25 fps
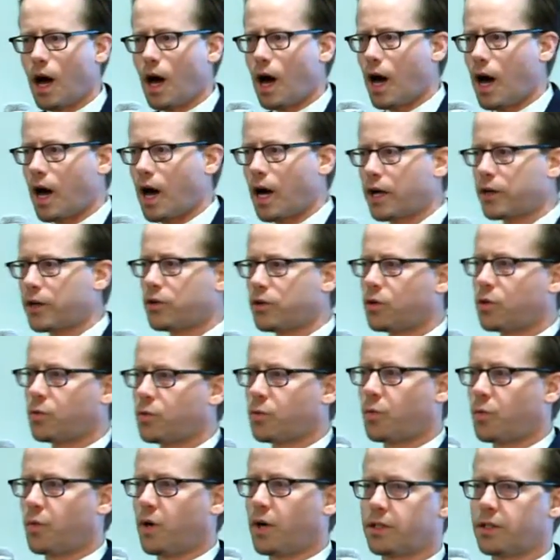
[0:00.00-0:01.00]
I
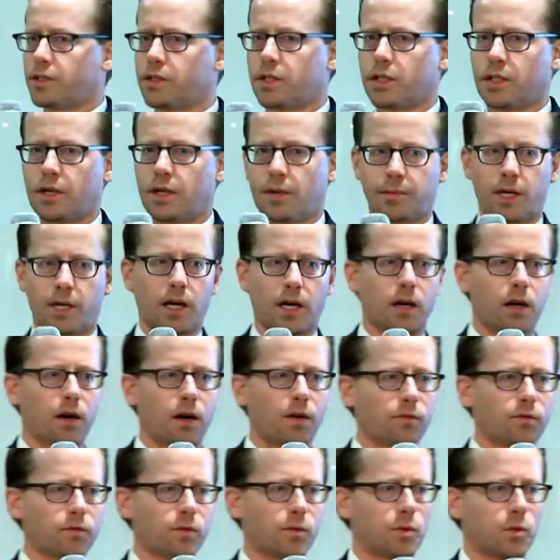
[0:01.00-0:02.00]
don't want, and I'm not
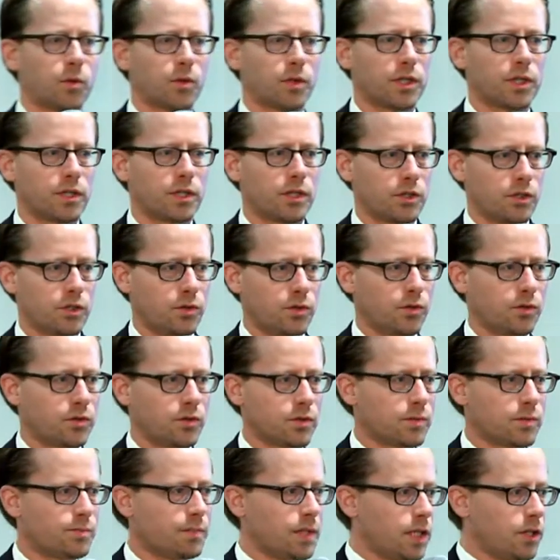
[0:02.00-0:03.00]
comfortable with it
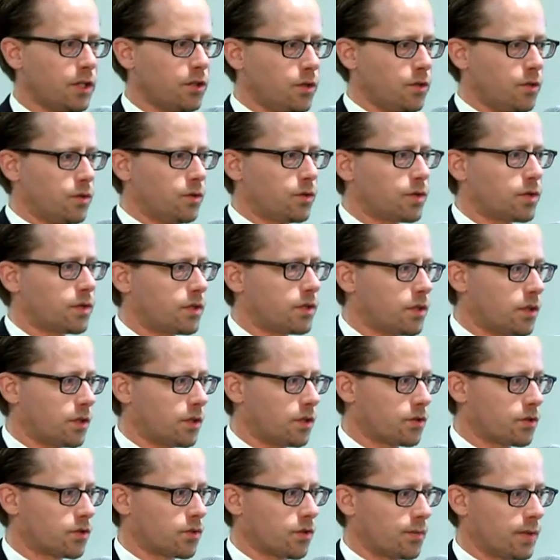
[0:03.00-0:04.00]
being used to
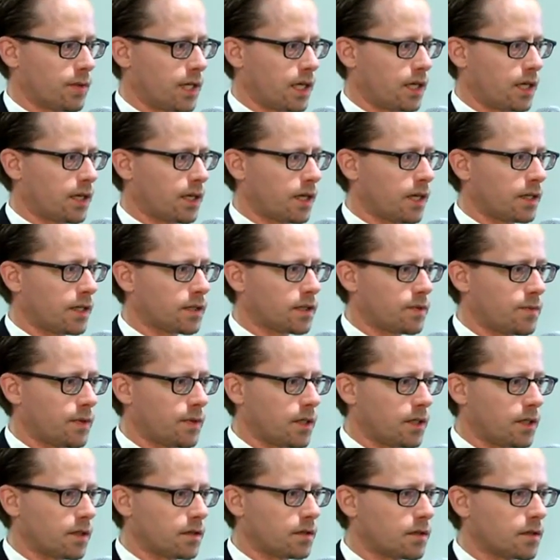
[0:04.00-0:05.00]
discriminate against
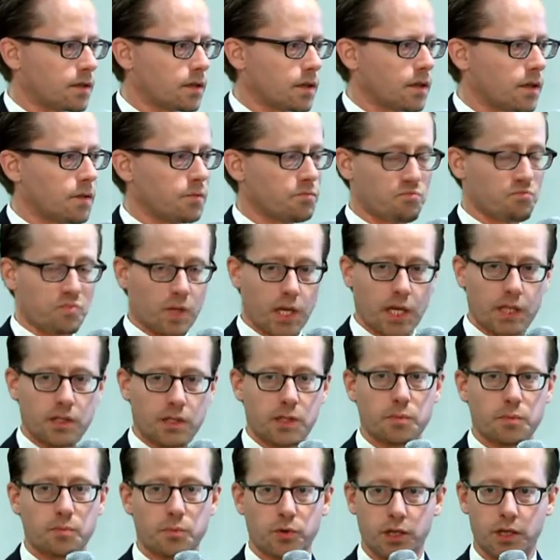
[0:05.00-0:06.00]
me.
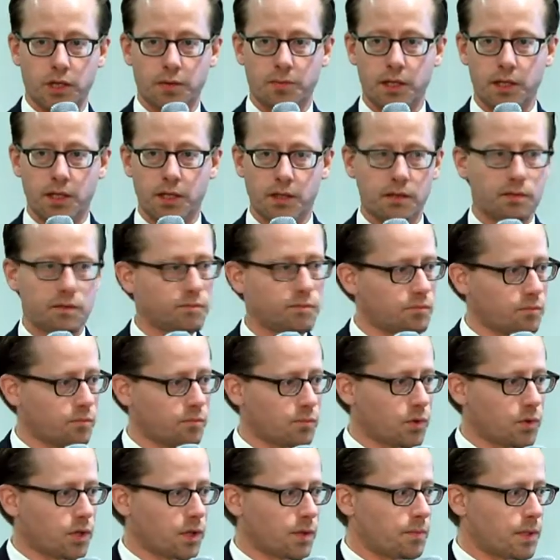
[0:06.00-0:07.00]
That's a pretty
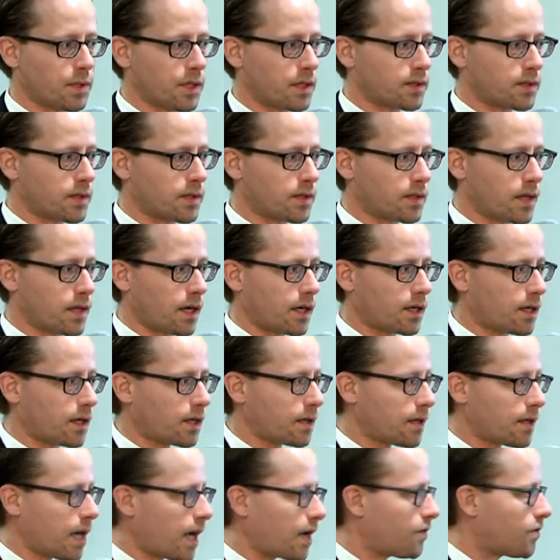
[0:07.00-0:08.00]
big side
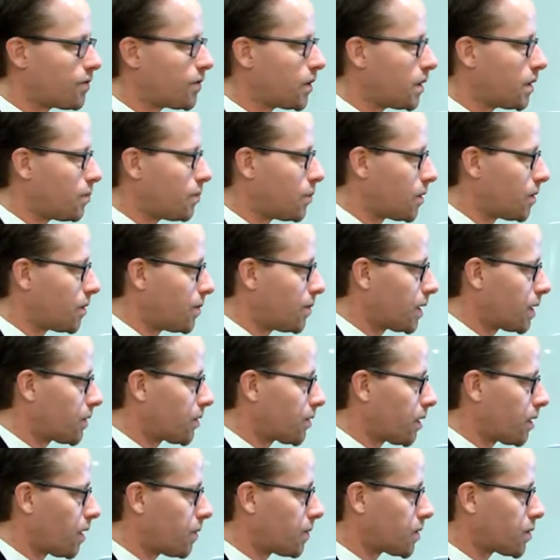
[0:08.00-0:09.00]
on that V, pretty big
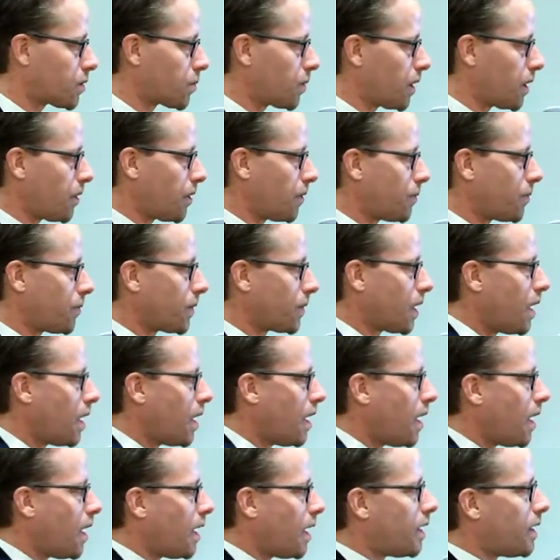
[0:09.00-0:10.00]
thumb as well.
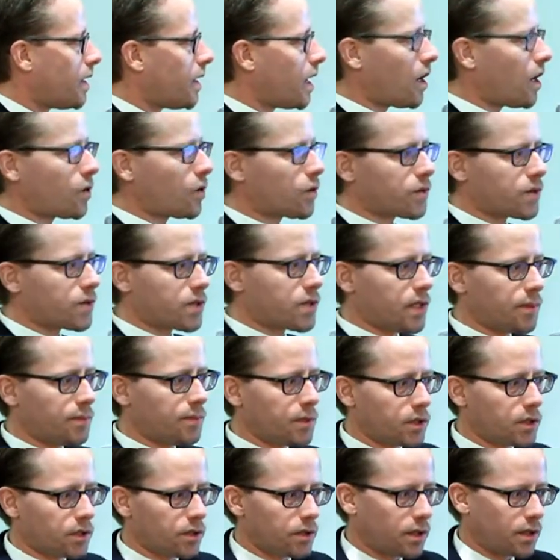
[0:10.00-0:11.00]
Now,
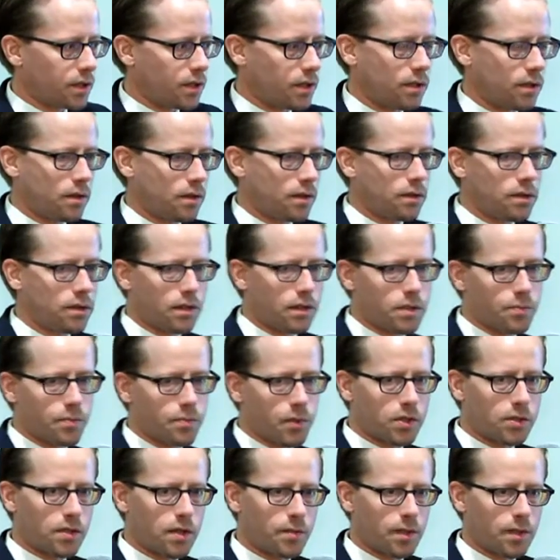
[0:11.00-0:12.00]
similarly, this
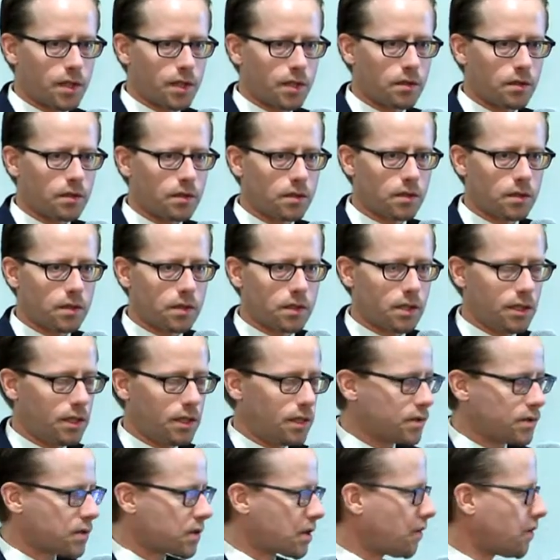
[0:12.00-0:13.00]
brings up the
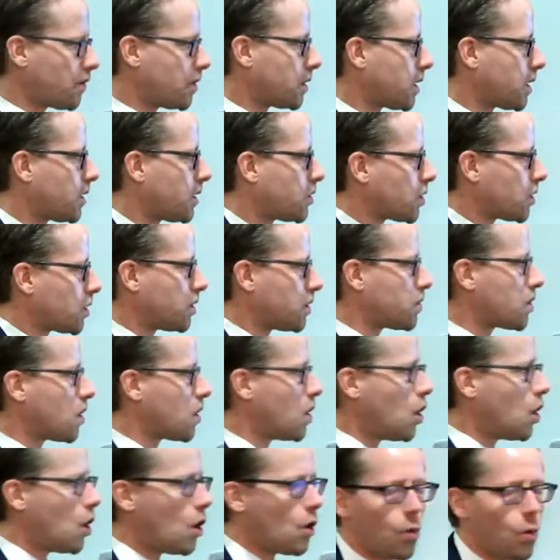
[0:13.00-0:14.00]
e-discovery tensions.
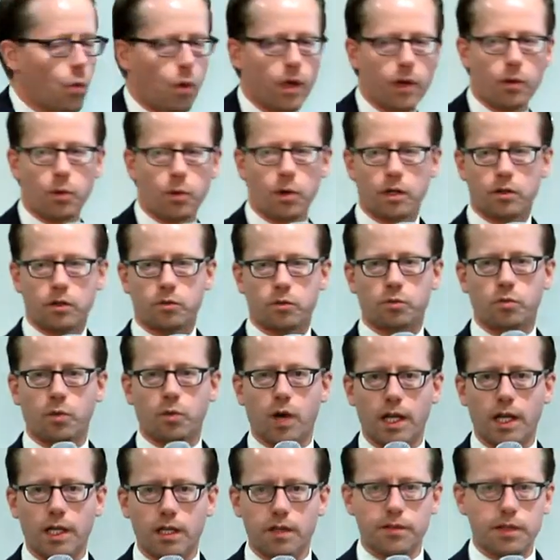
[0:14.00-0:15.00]
We want
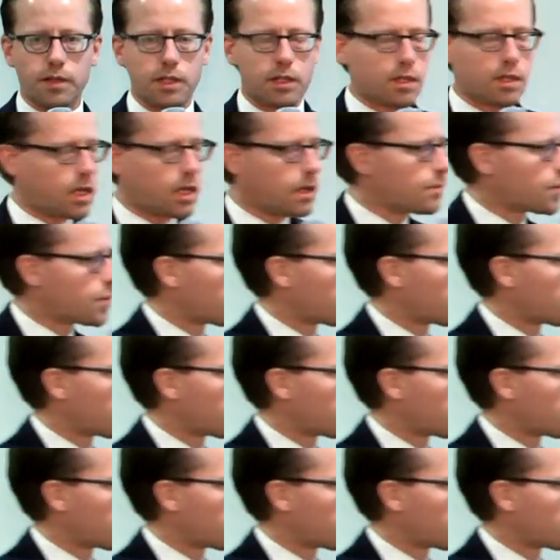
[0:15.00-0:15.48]
relevant and